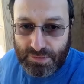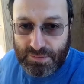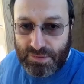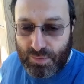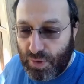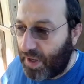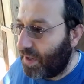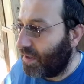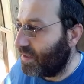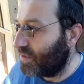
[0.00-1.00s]

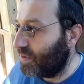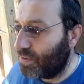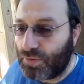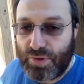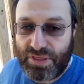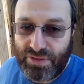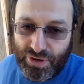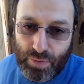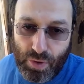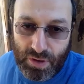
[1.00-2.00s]
way is to do with
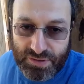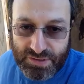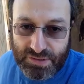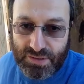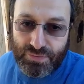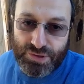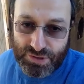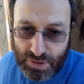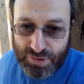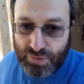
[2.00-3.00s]
3 walls, which
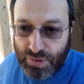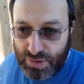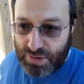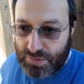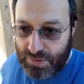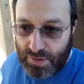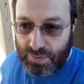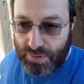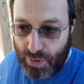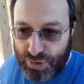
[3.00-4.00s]
is also good,
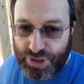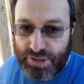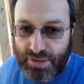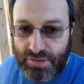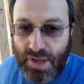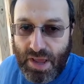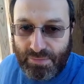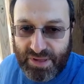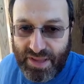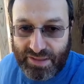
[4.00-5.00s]
kosher,
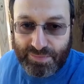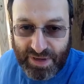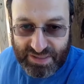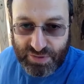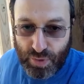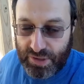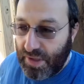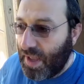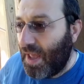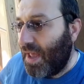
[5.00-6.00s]
but not the best one.
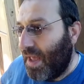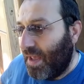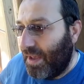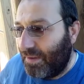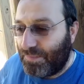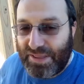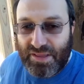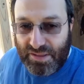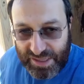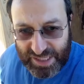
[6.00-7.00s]
But
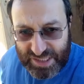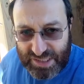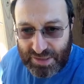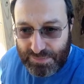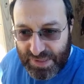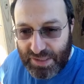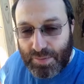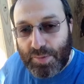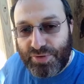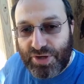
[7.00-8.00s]
the least
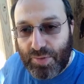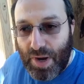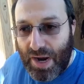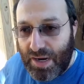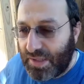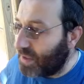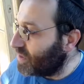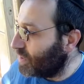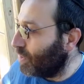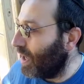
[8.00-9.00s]
minimum required is
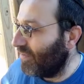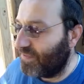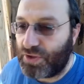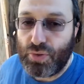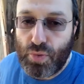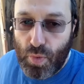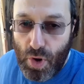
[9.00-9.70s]
to have 2